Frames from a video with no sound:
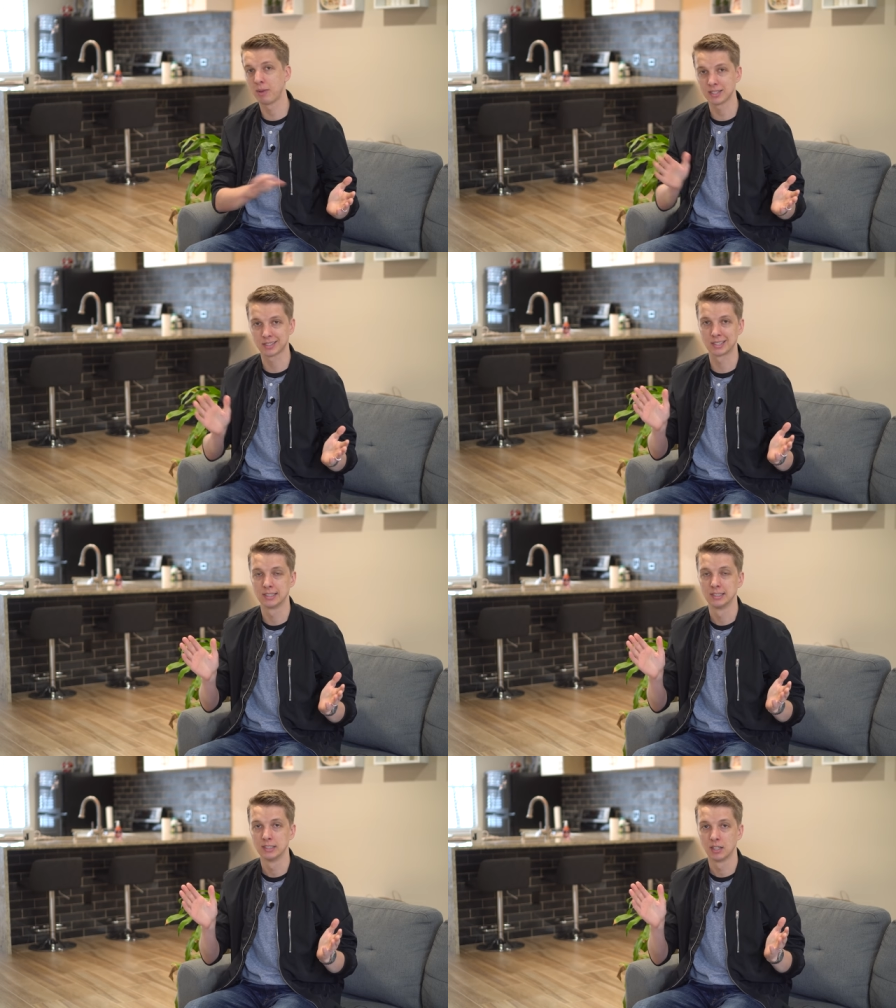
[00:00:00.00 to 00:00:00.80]
best
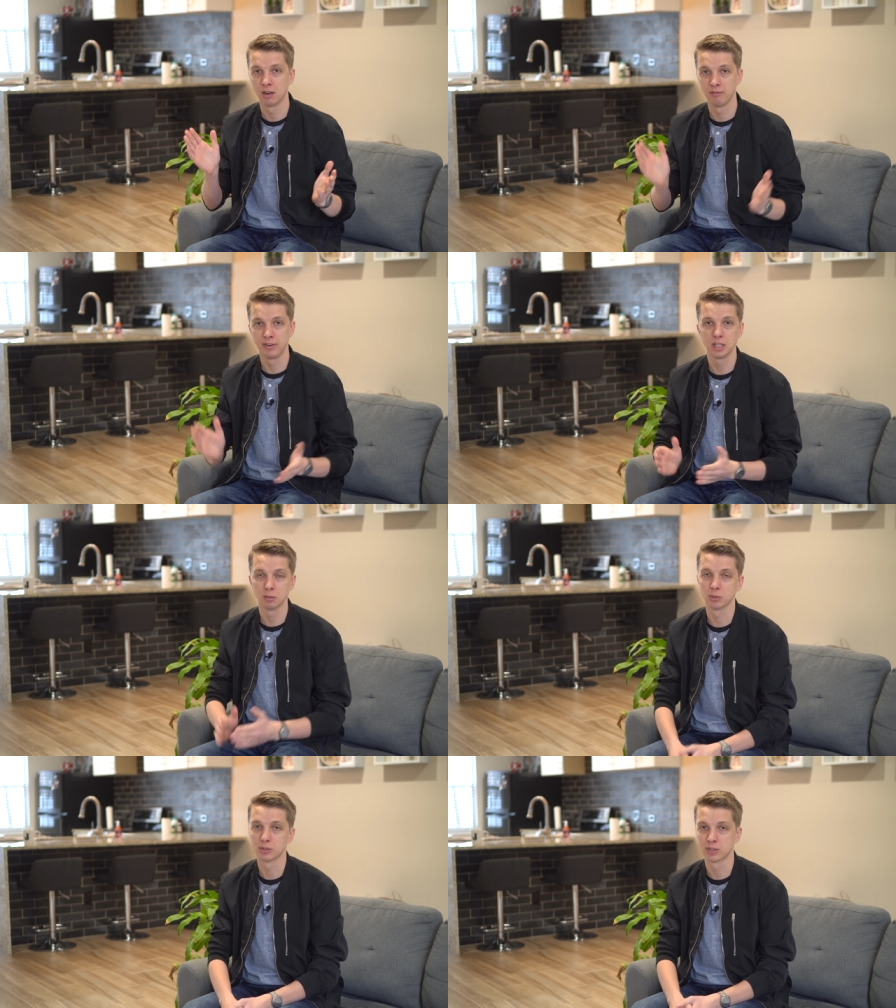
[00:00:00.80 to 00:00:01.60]

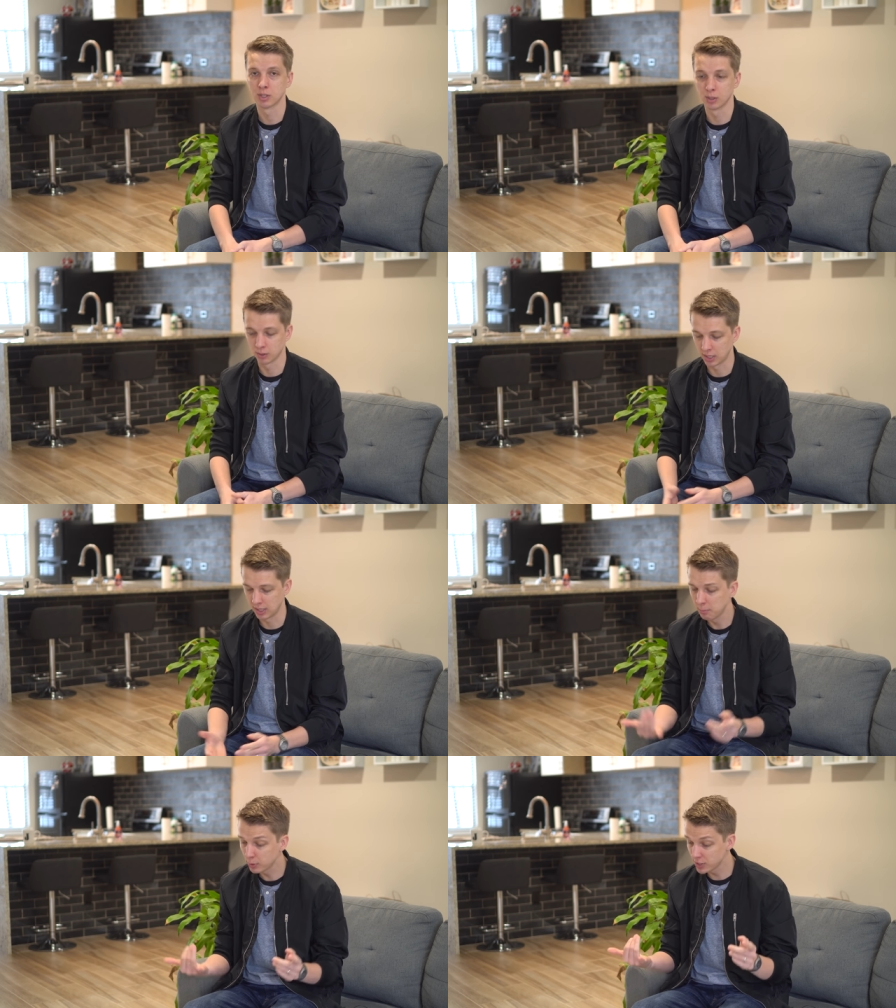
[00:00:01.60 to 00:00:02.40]
available. So
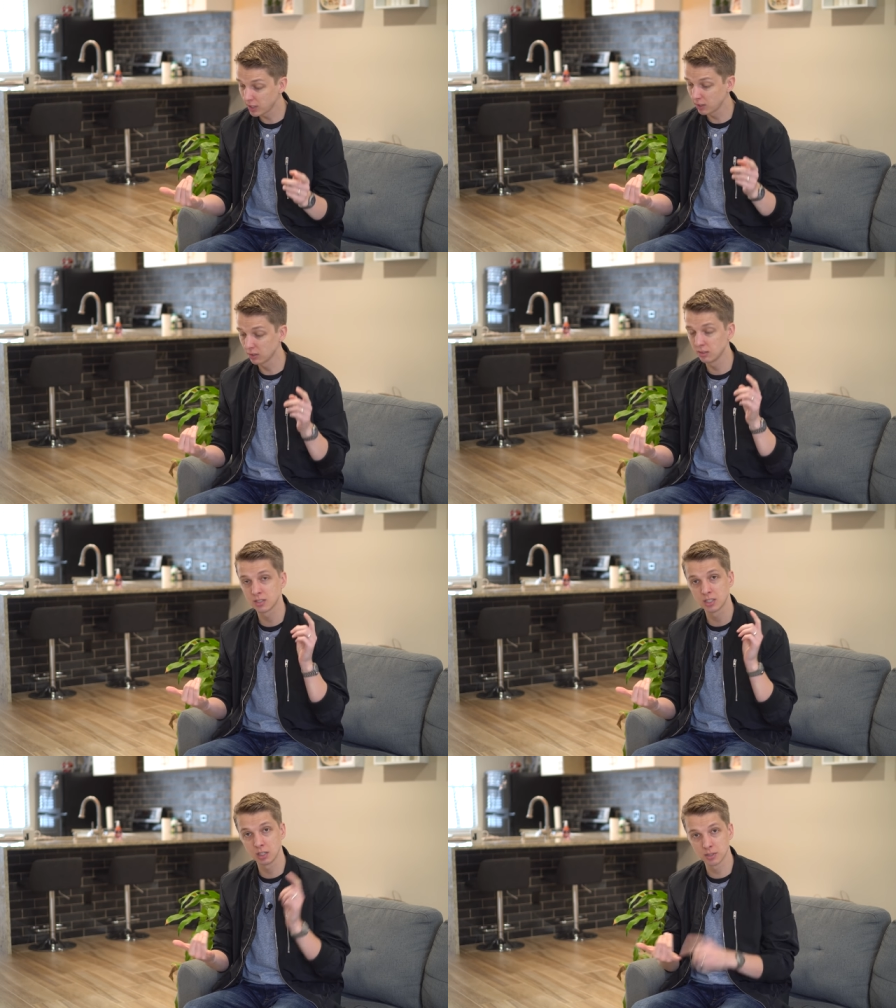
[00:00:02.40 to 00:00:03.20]
uh, in particular,
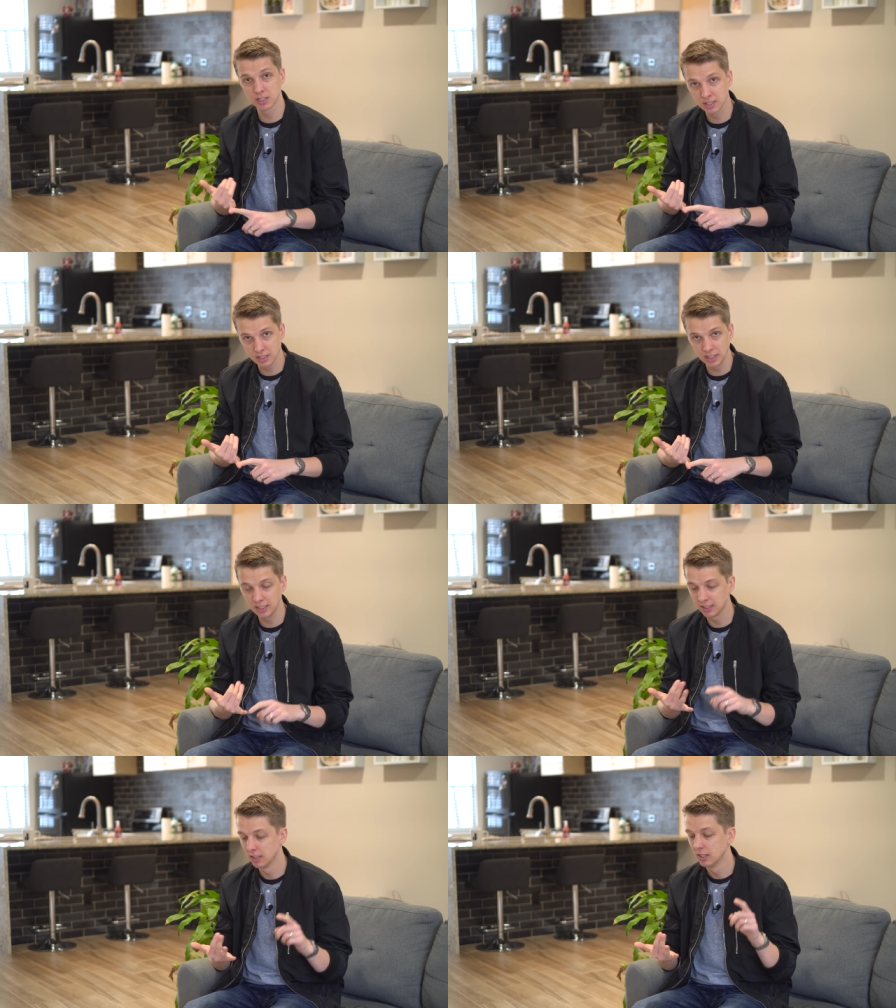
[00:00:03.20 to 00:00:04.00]
the Sigma
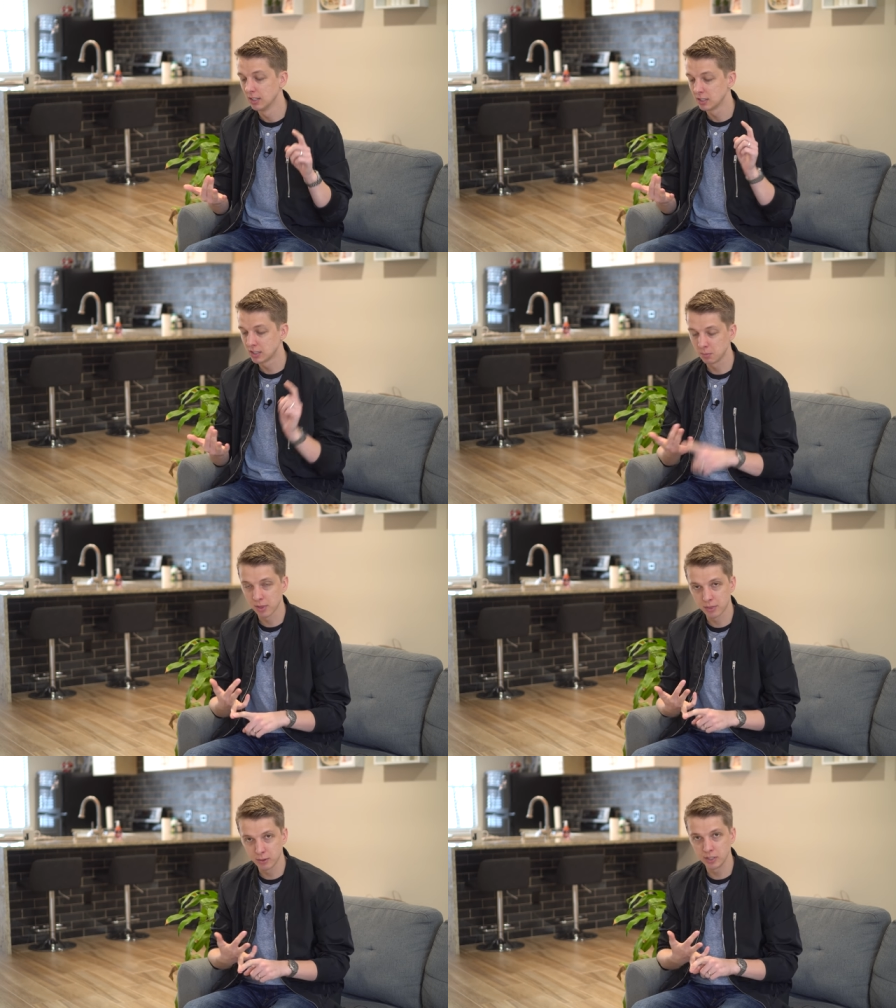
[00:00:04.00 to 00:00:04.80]
16,
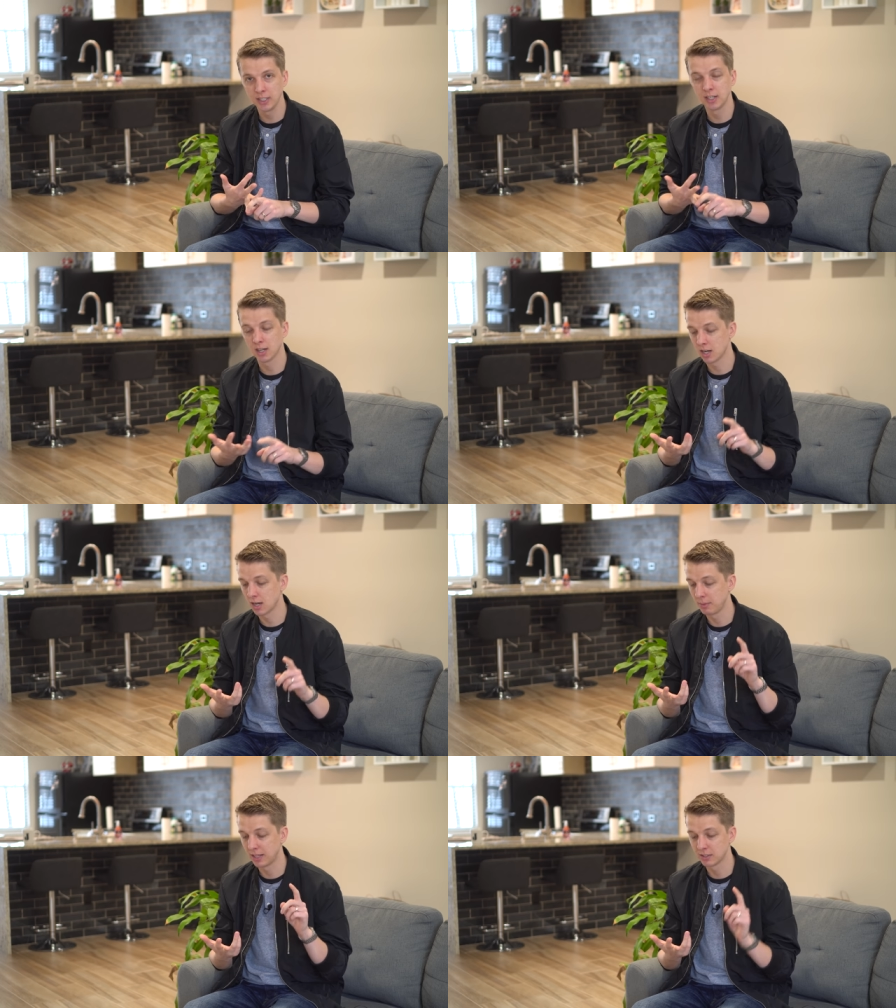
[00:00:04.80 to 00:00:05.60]
Sigma 30,
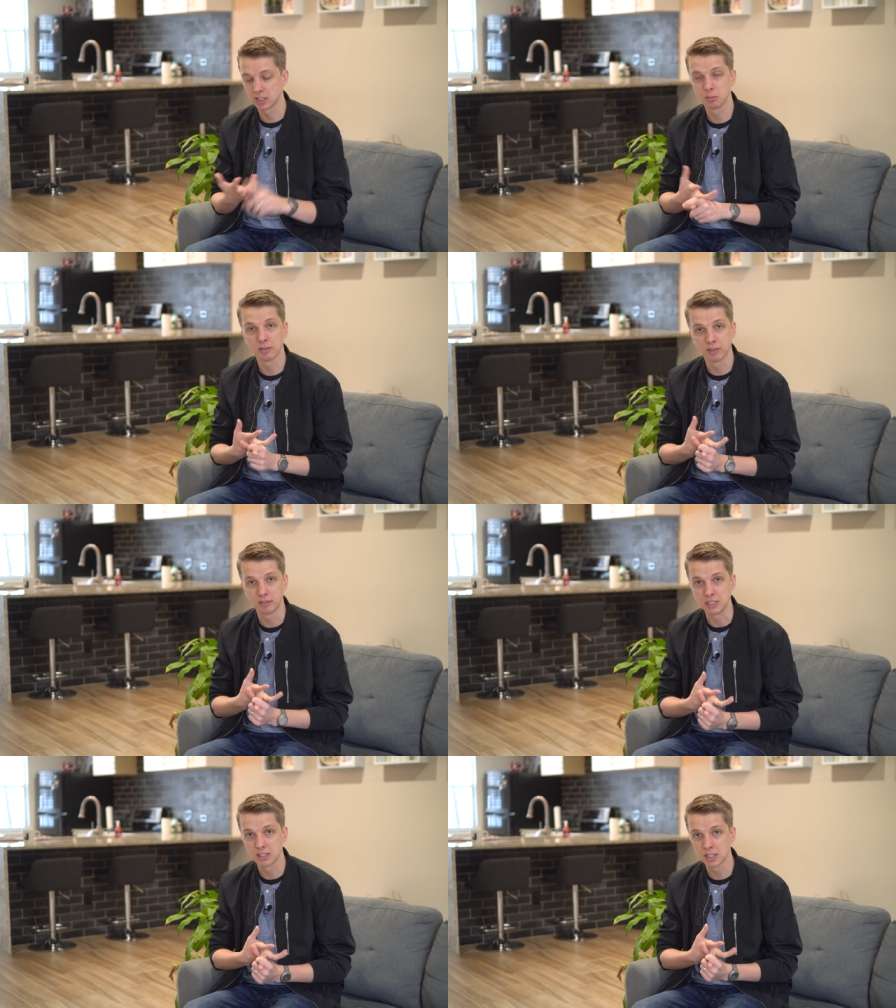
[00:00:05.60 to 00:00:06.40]
um, and Sigma
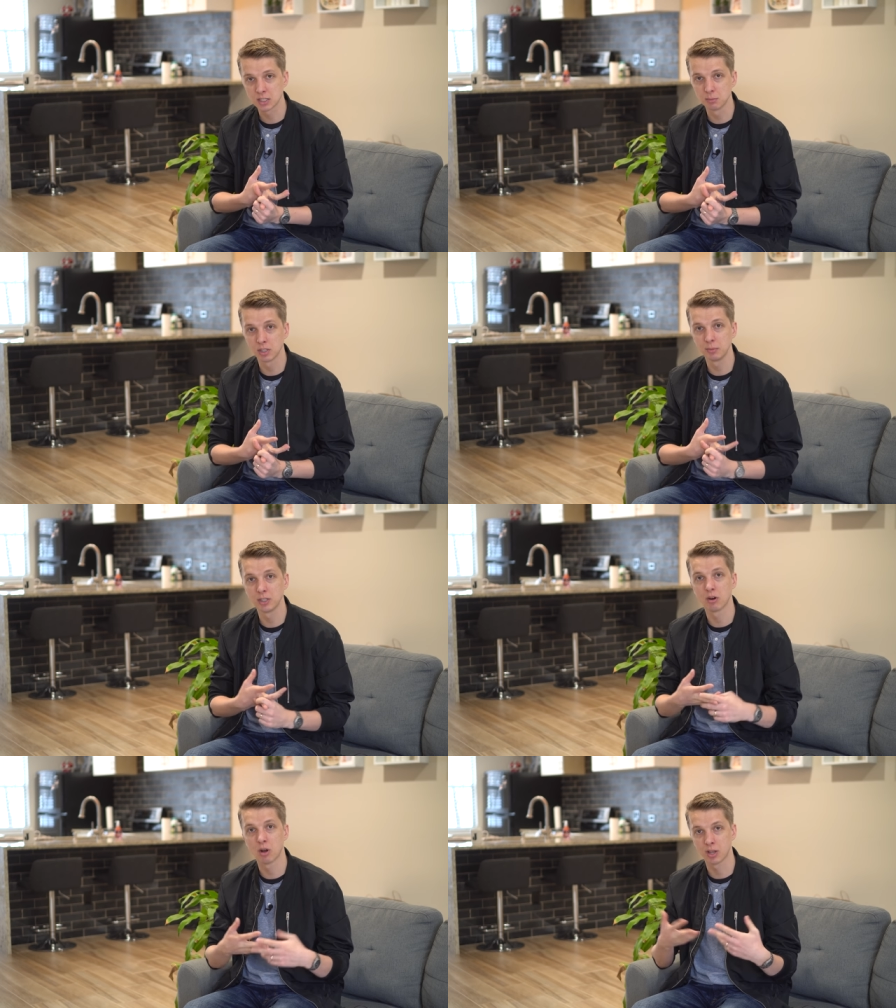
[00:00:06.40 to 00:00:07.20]
56
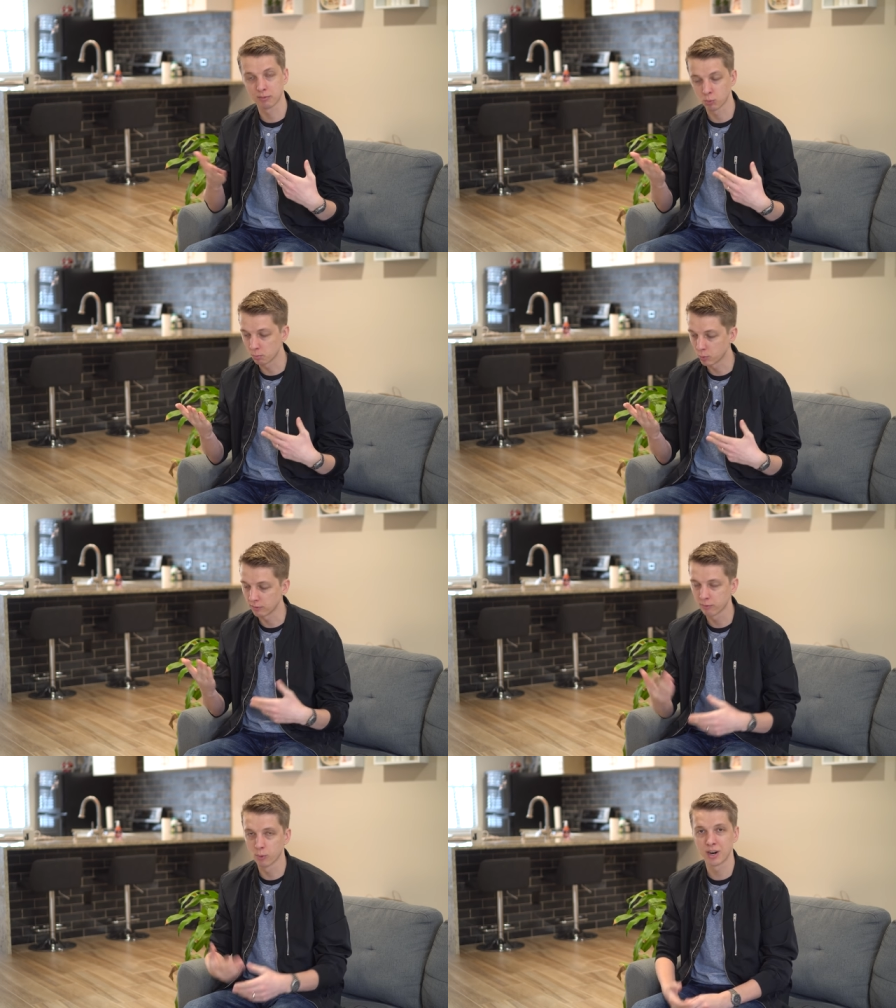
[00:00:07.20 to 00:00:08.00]
millimeter, all
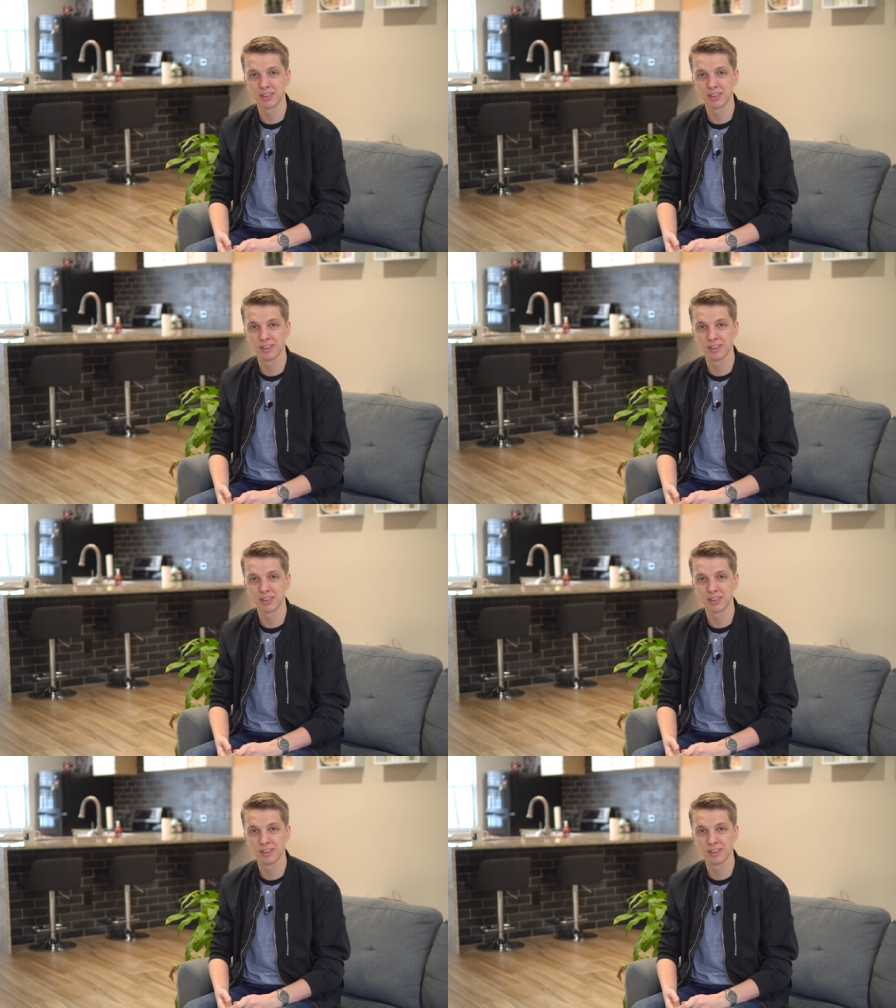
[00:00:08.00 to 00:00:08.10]
f1.4.